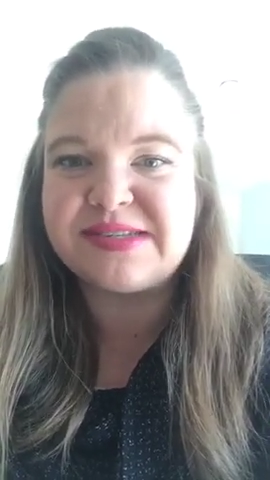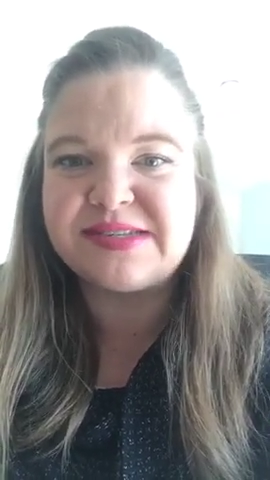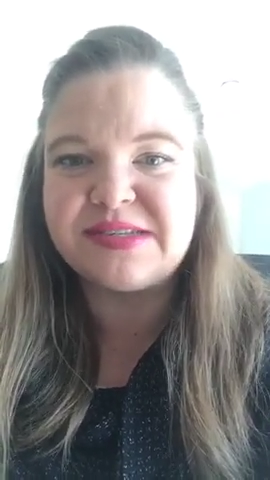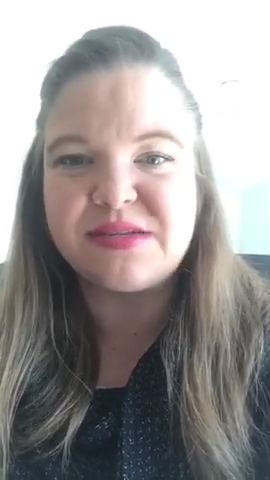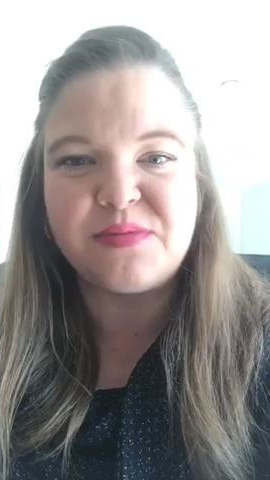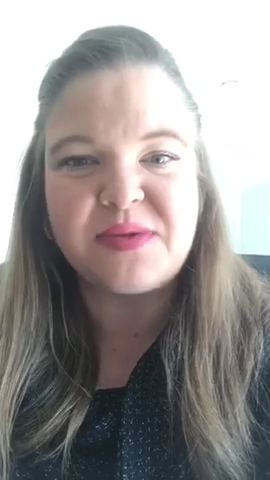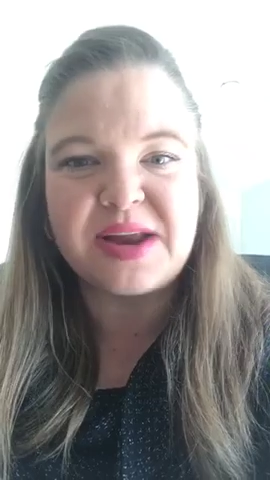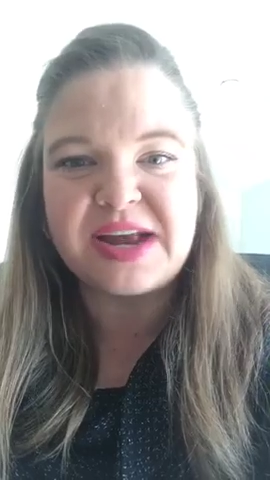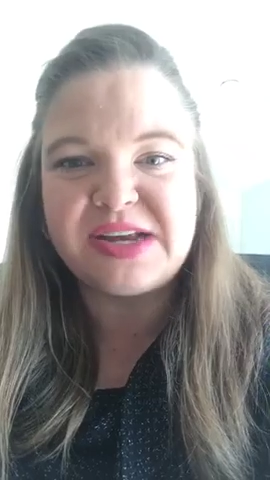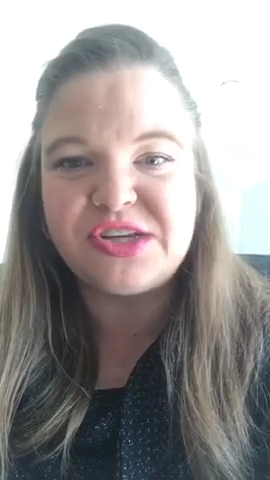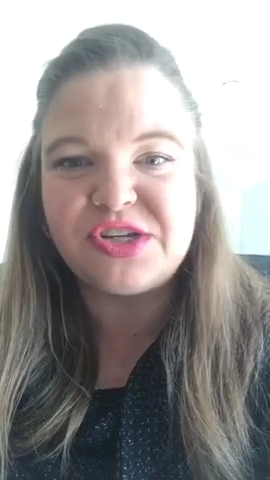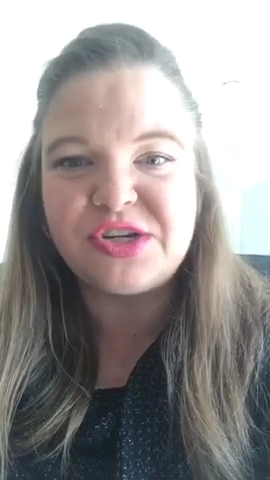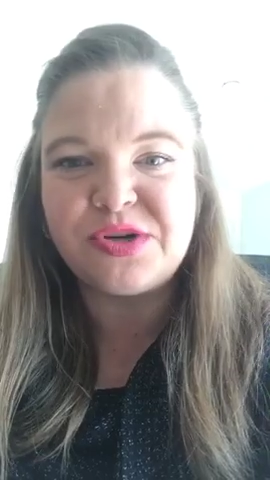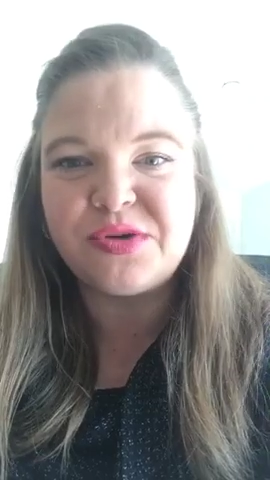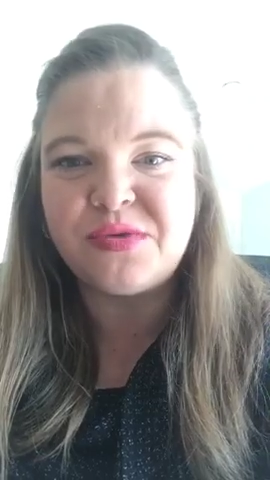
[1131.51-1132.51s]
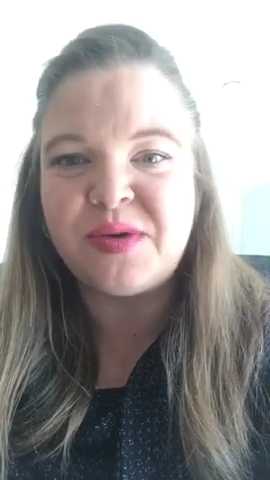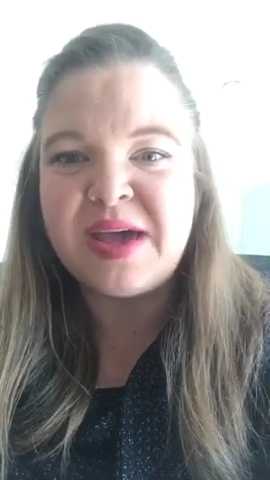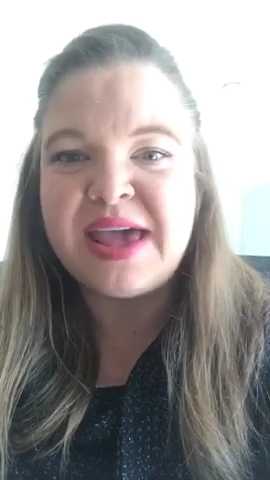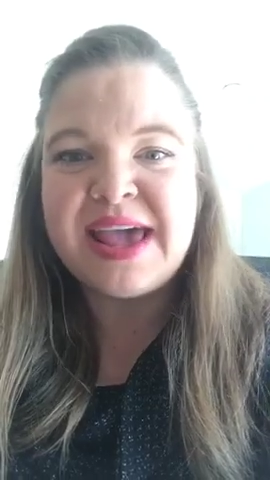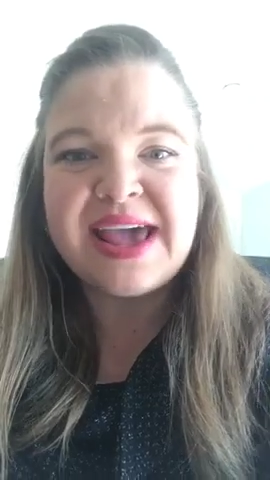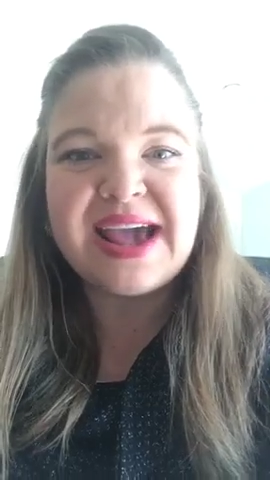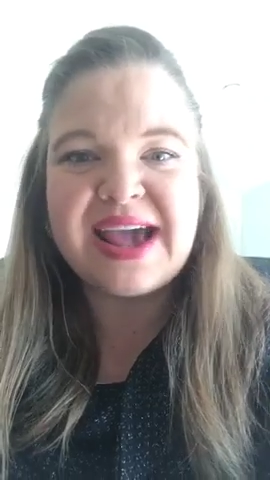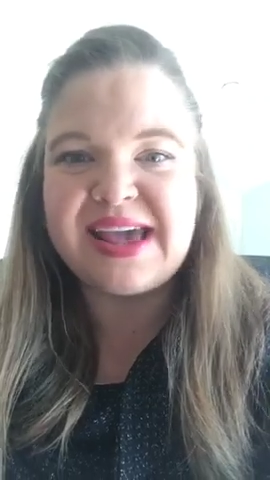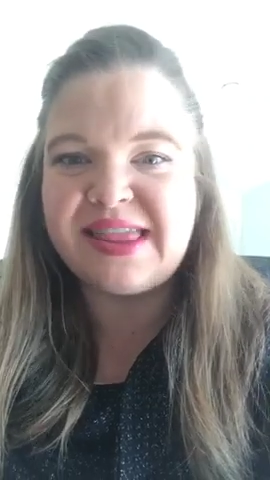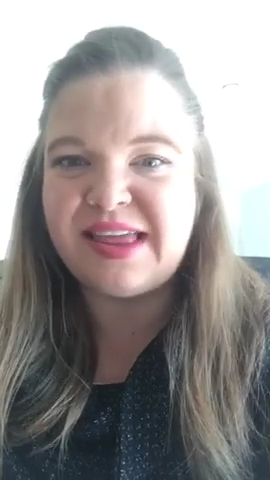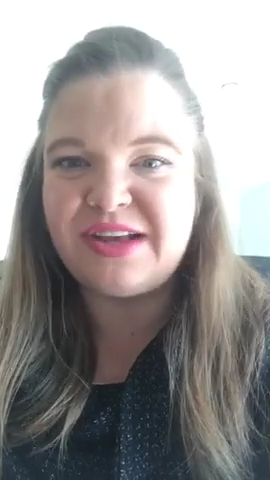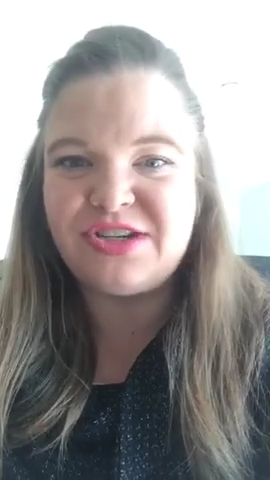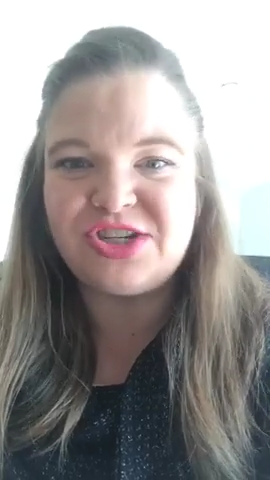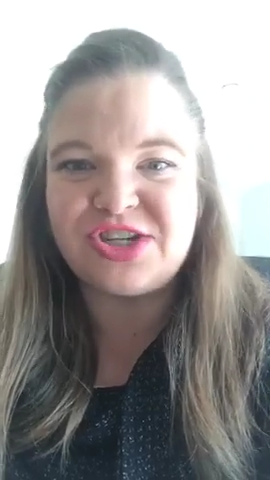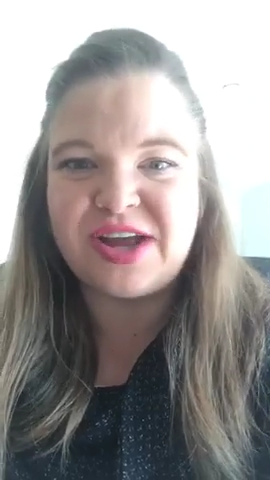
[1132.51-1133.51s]
This is what I do at
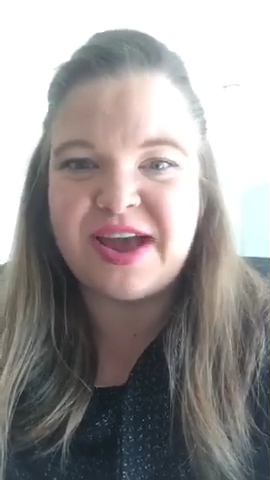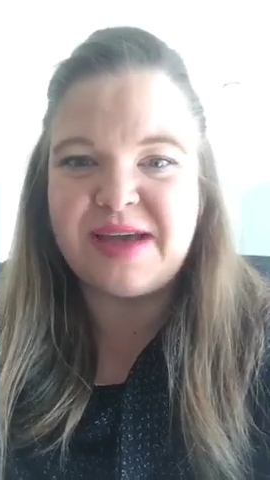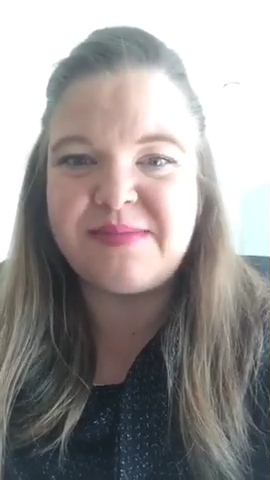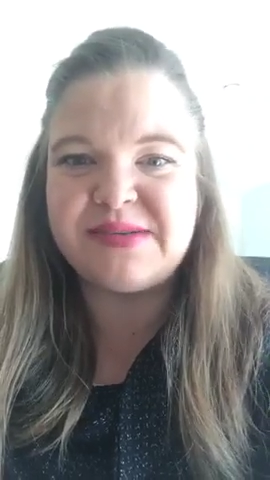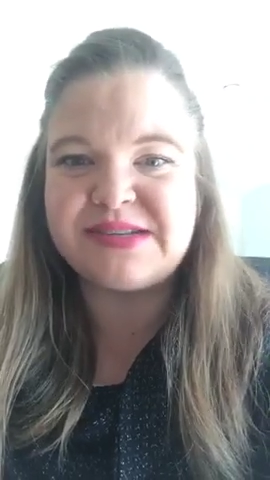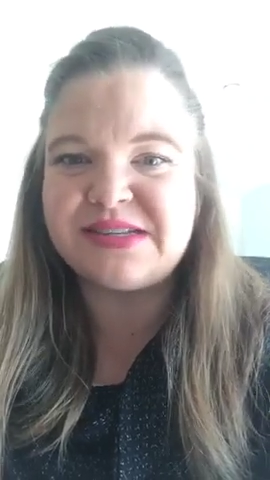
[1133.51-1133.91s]
lunchtime.